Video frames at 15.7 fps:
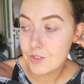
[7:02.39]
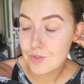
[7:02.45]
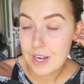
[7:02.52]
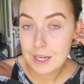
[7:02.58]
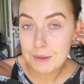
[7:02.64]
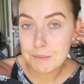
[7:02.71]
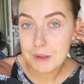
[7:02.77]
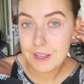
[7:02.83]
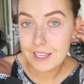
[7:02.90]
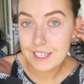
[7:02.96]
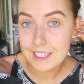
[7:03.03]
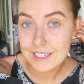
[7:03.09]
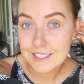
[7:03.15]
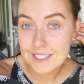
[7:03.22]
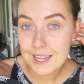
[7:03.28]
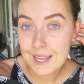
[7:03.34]
drag
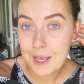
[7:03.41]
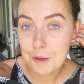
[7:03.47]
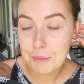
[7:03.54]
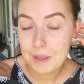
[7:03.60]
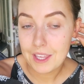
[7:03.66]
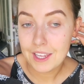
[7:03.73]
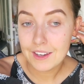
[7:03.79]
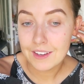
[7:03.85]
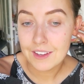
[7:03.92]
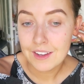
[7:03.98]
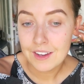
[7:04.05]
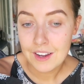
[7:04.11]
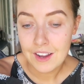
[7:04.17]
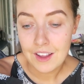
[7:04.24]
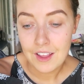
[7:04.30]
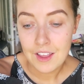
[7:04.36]
Mike into helping.
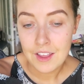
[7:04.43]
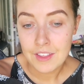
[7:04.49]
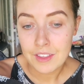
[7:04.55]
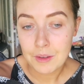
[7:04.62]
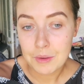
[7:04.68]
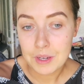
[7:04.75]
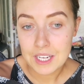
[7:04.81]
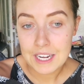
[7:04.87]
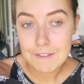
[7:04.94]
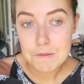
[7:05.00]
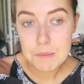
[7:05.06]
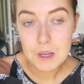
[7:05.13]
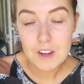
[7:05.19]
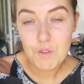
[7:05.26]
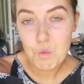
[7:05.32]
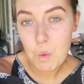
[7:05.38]
I think we're gonna have a
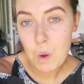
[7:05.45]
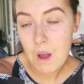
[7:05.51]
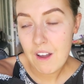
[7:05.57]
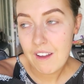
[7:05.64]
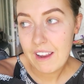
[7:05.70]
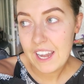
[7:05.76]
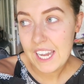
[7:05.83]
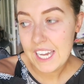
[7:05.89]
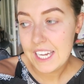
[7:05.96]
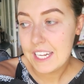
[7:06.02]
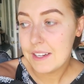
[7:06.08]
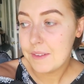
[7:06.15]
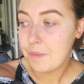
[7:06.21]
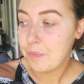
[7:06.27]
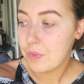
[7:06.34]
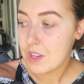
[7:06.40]
bottle of
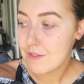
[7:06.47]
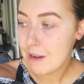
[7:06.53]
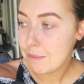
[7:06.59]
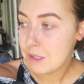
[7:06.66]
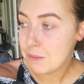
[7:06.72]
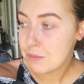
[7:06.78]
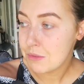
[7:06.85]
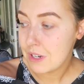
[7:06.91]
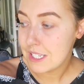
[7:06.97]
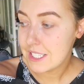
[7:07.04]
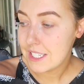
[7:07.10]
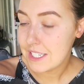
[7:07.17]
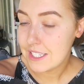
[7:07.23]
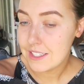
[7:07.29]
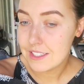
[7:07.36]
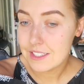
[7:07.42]
wine, wrap some
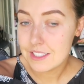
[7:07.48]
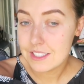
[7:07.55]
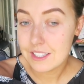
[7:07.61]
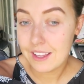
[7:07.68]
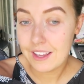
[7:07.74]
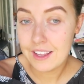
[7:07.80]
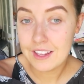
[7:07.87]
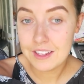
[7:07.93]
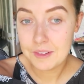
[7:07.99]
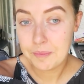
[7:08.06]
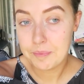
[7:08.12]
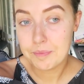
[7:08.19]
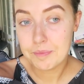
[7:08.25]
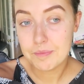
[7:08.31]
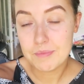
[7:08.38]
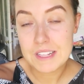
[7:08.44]
presents.
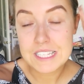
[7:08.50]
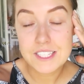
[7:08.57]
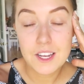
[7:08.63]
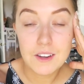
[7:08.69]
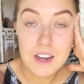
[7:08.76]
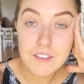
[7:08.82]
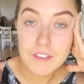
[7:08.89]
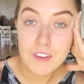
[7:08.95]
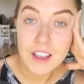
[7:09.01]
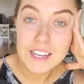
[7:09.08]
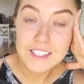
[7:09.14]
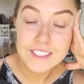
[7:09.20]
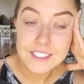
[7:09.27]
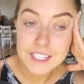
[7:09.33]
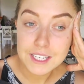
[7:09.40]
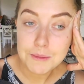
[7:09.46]
There's no Love
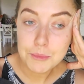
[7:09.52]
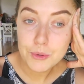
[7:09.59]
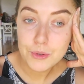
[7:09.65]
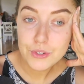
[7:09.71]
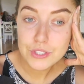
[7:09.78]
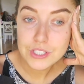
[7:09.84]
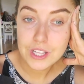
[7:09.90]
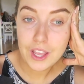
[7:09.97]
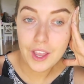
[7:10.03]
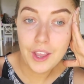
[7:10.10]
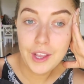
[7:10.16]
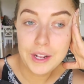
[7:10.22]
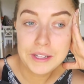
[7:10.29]
Island anymore, so.